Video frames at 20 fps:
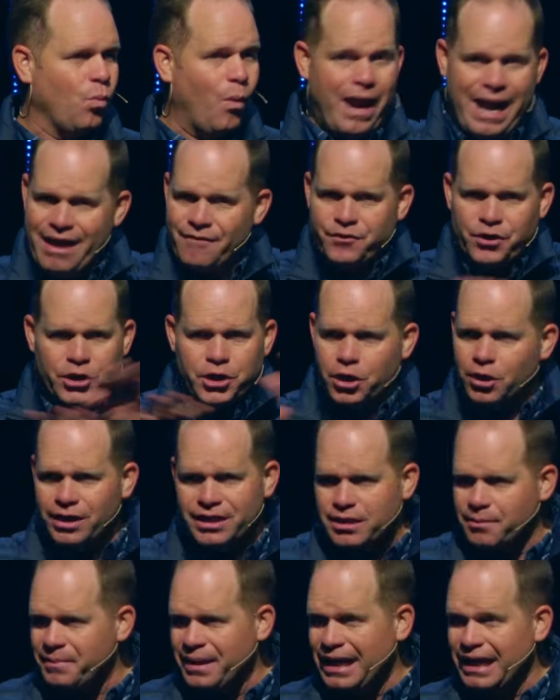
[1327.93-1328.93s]
whatever you're
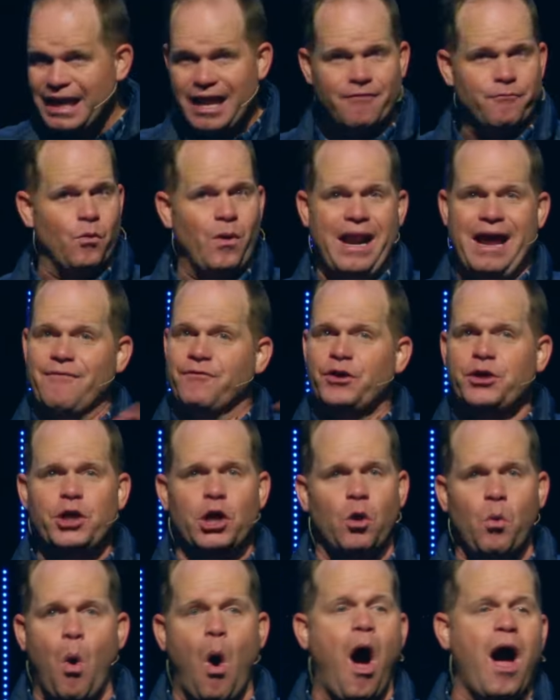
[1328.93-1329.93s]
in the middle of, whatever
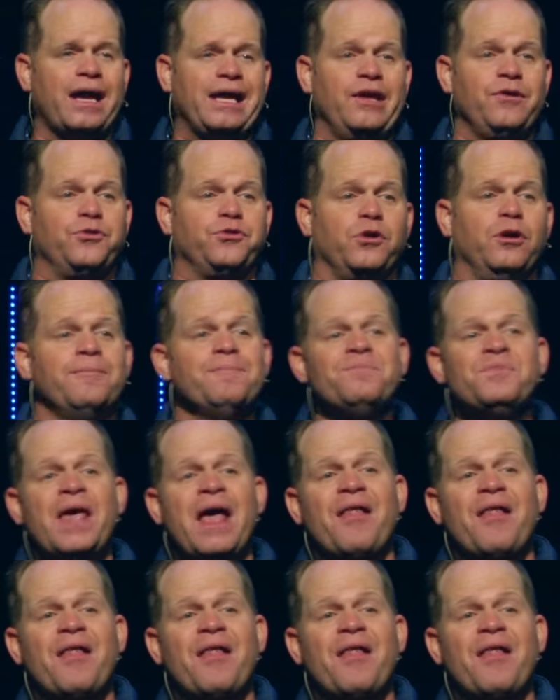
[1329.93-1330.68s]
you're walking through,